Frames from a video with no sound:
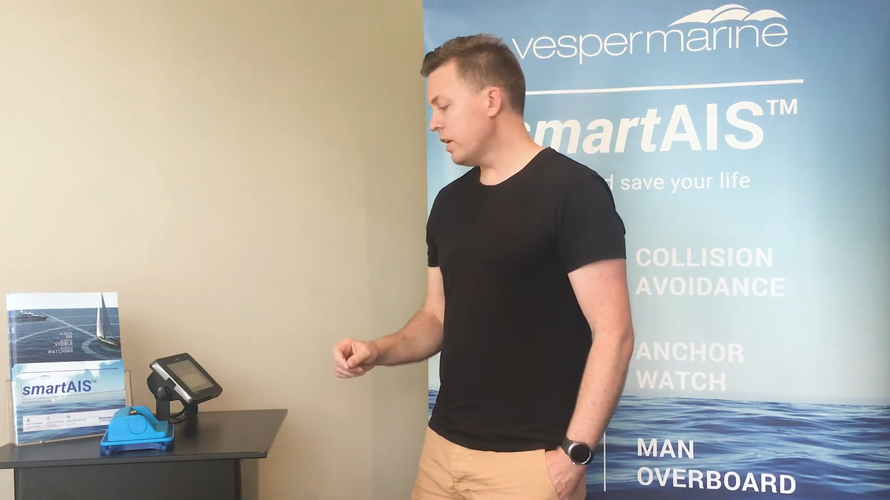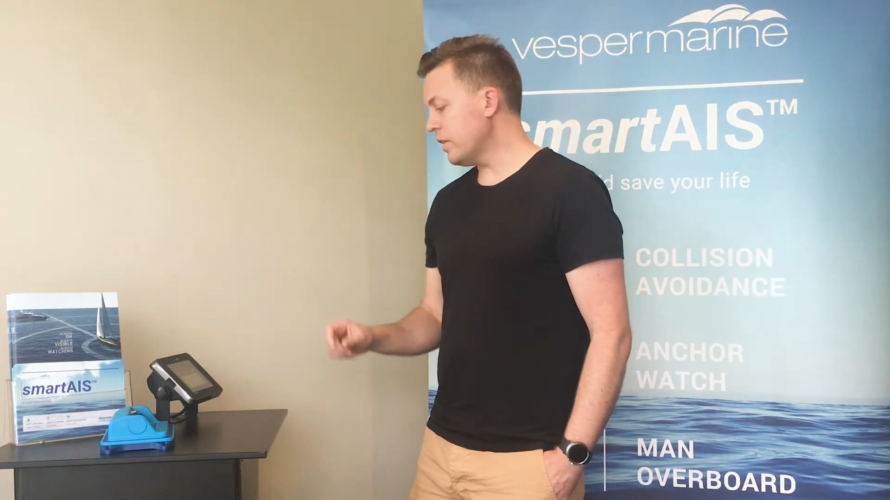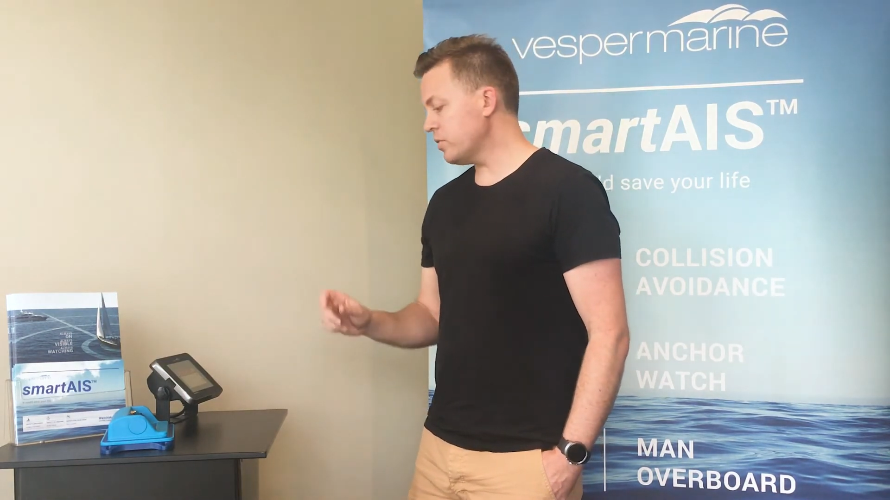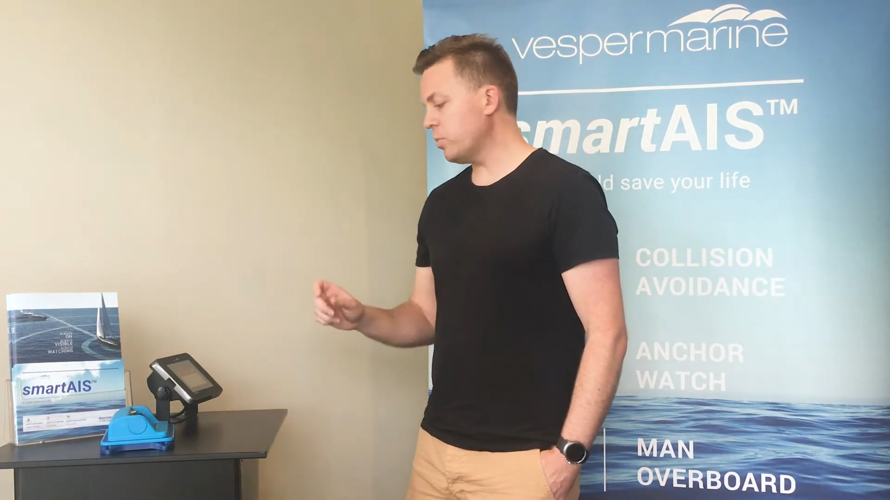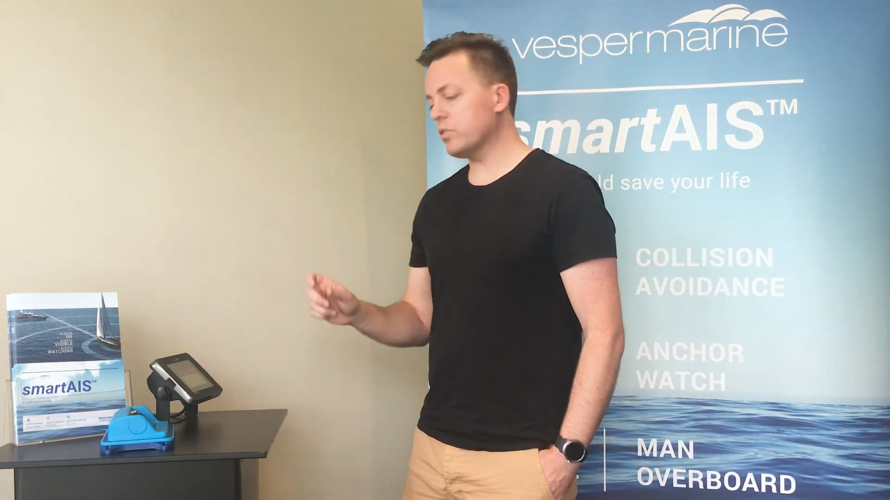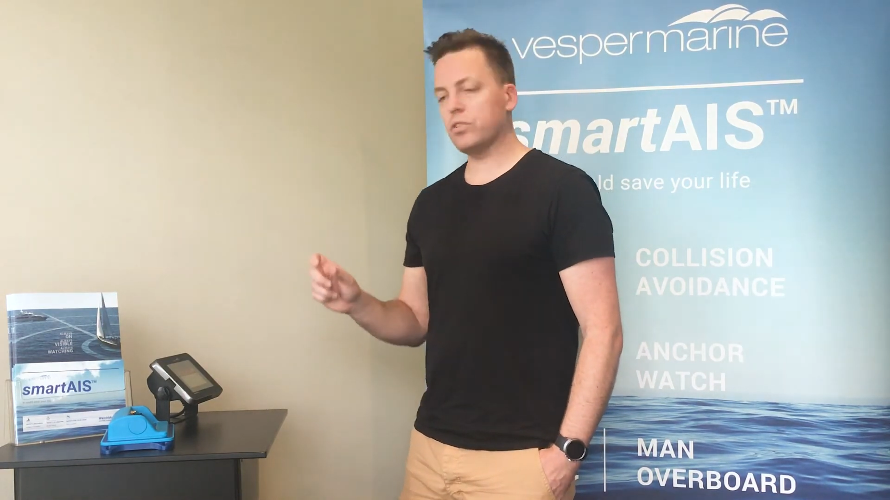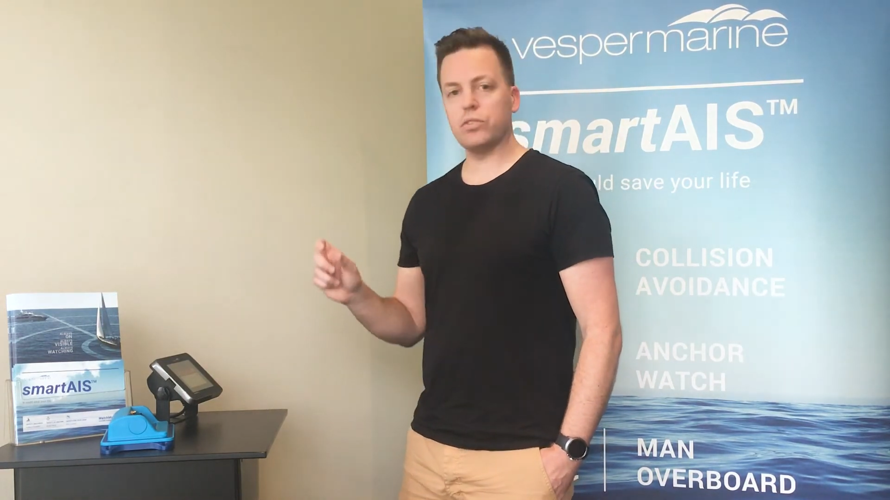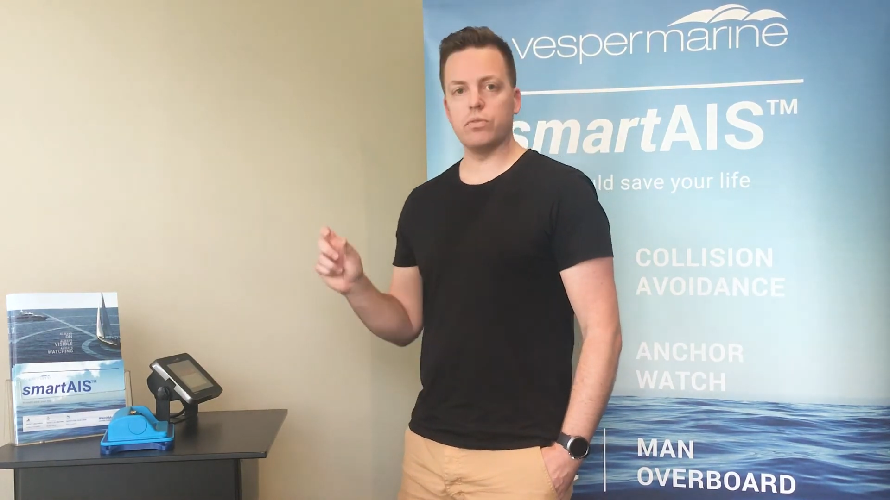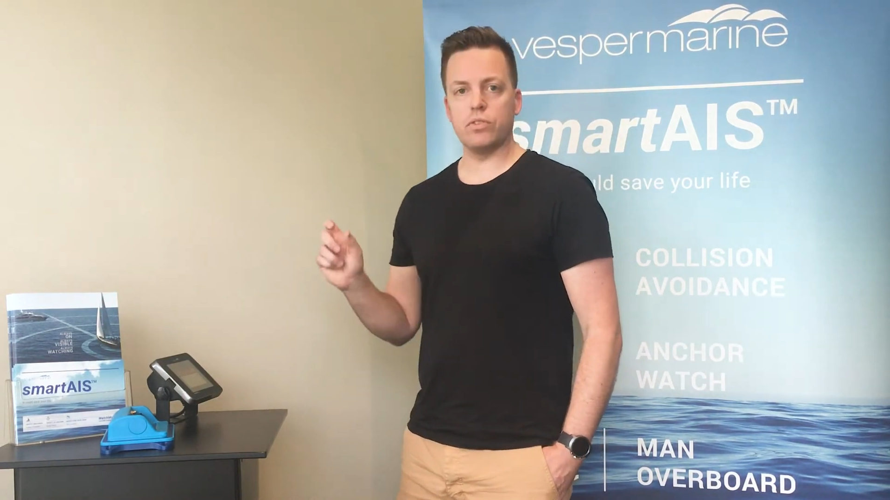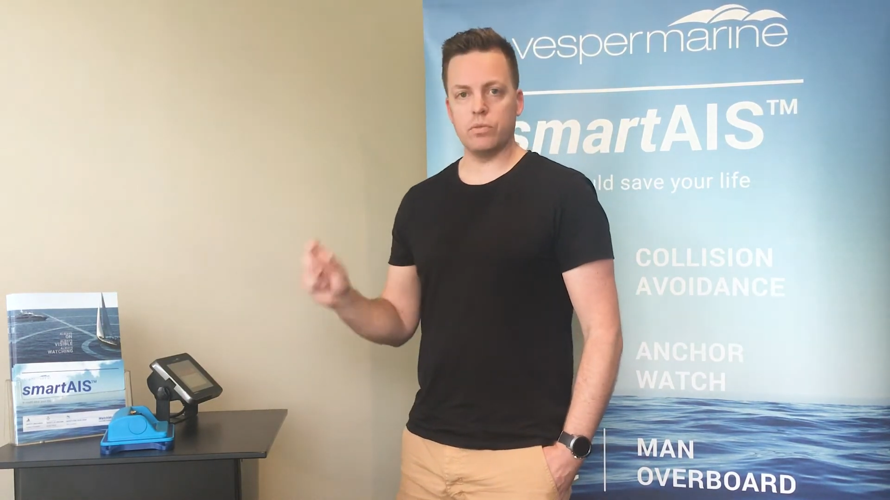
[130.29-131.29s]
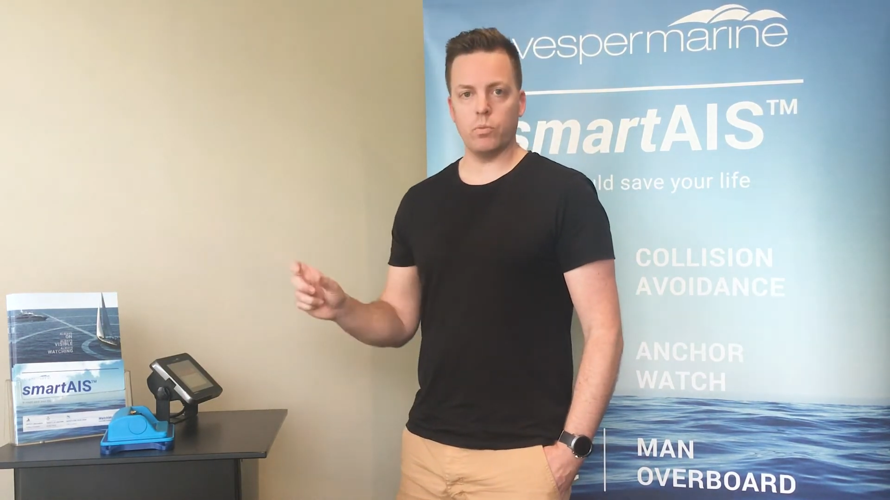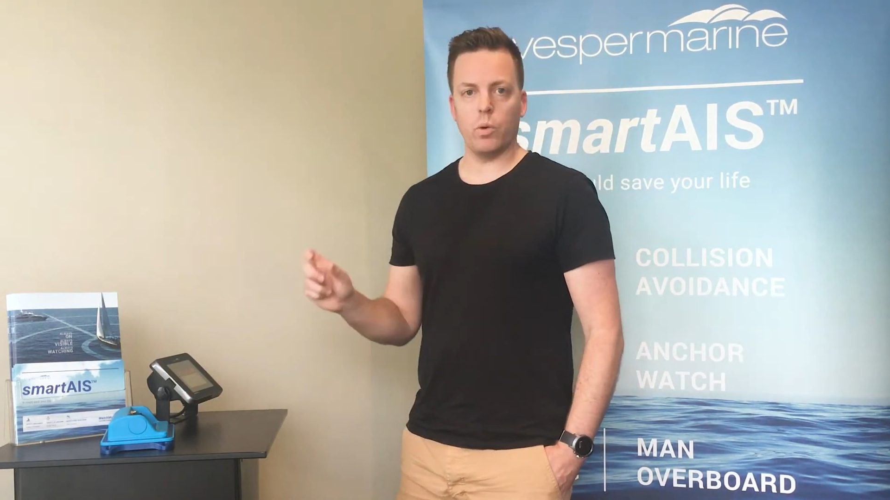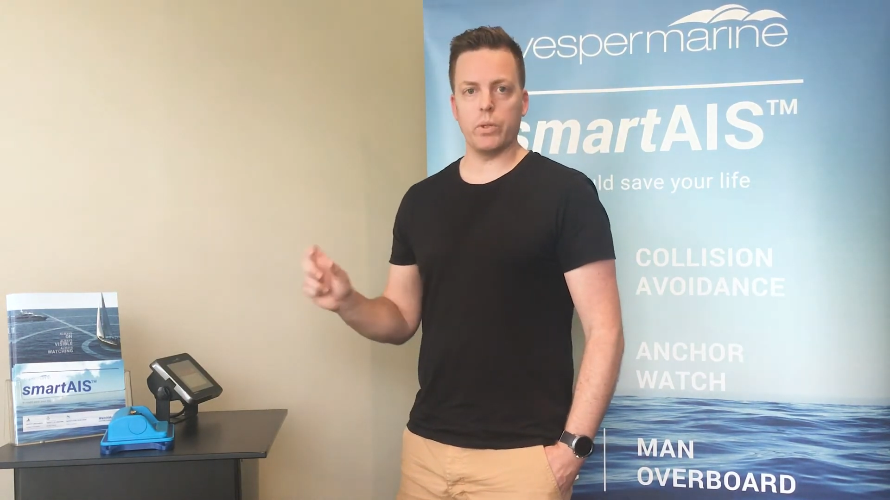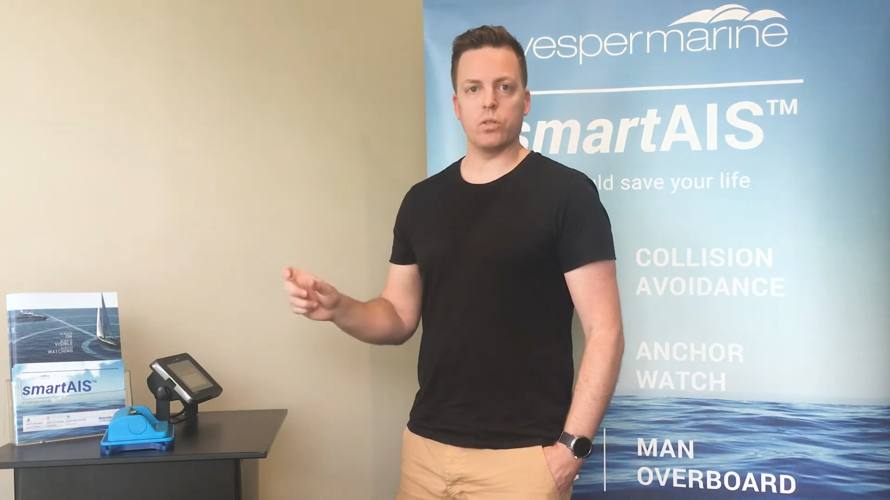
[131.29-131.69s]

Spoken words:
And that's what